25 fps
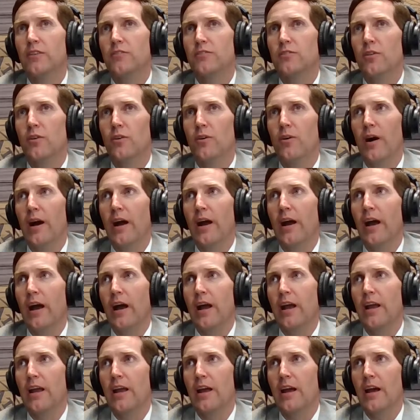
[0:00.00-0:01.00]
So
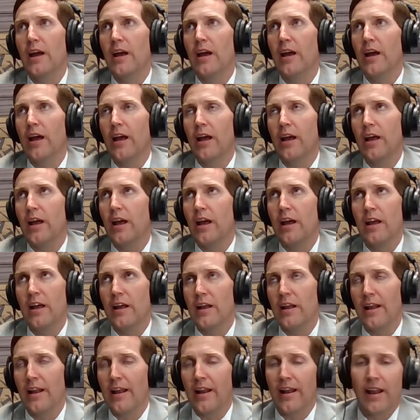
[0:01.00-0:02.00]

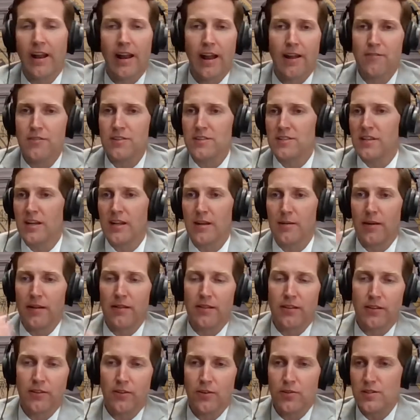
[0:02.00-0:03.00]
and I have the same.
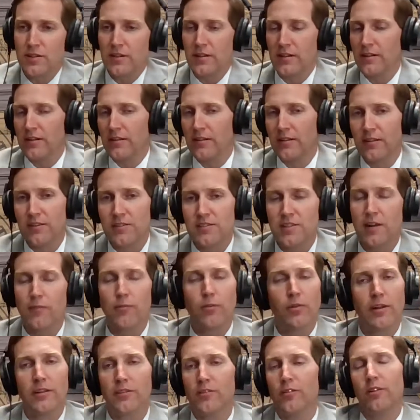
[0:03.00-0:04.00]
I think there's
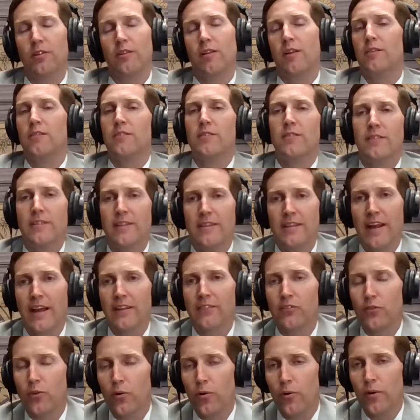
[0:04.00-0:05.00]
several.
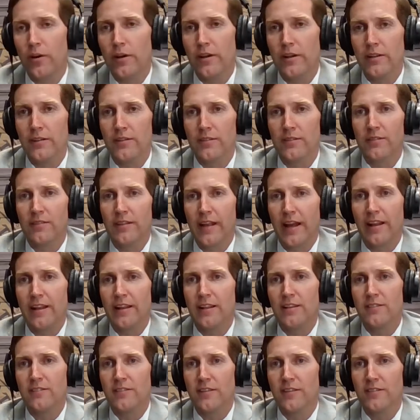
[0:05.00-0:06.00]
That story
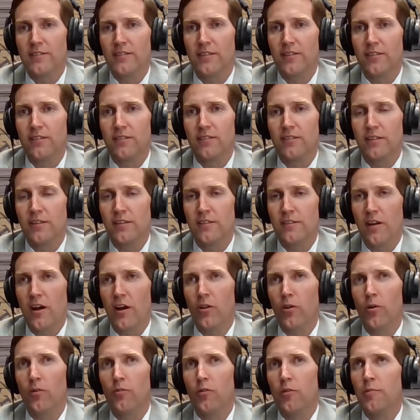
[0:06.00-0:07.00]
that instance is
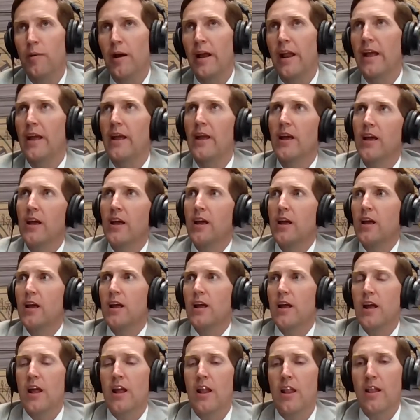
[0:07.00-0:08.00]
all over. But
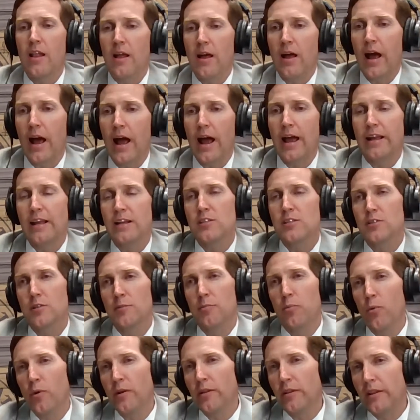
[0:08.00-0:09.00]
I guess
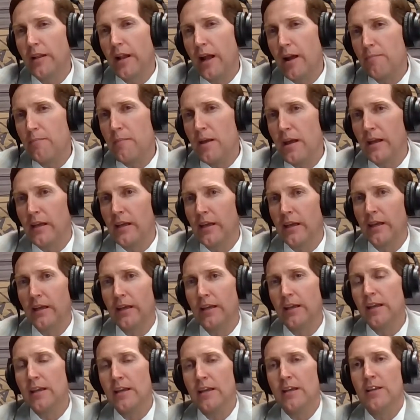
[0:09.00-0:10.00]
the point that I'm
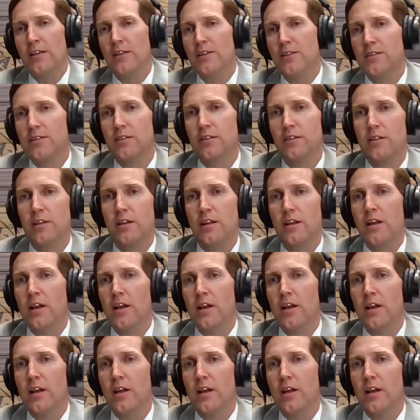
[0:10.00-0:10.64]
making is